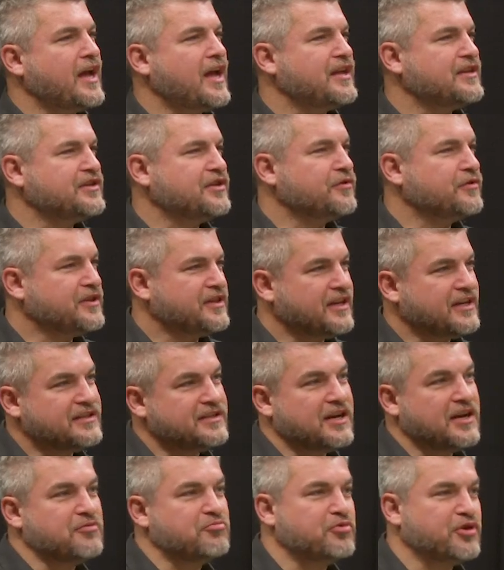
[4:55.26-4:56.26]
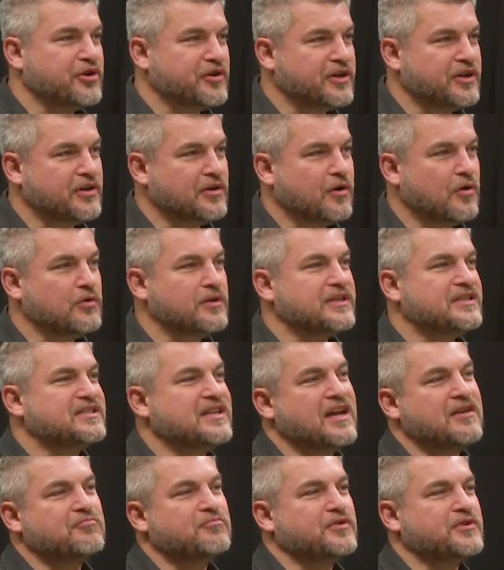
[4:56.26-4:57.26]
had to at that time period. Only
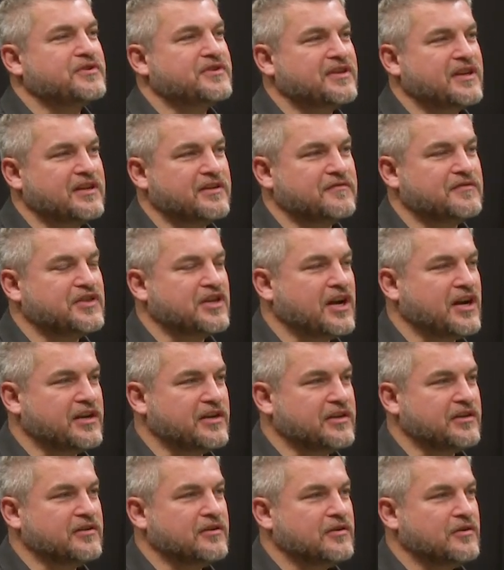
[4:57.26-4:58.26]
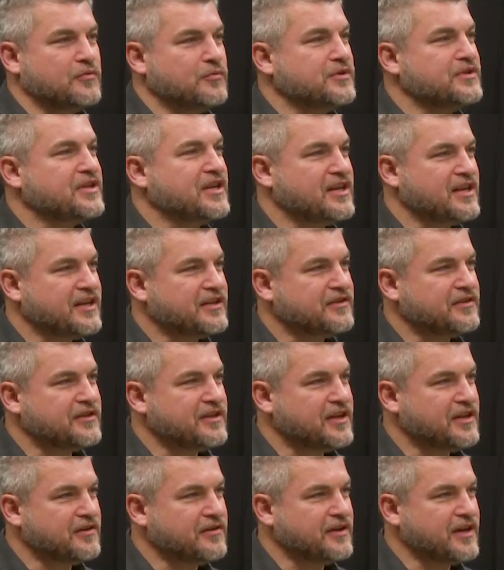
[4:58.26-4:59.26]
10% of China was connected on
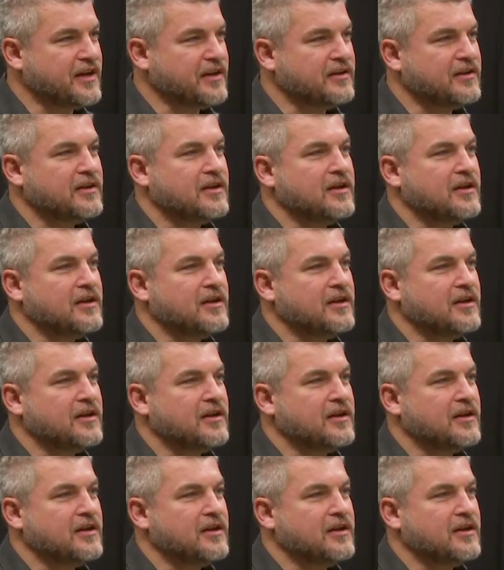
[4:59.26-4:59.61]
the internet.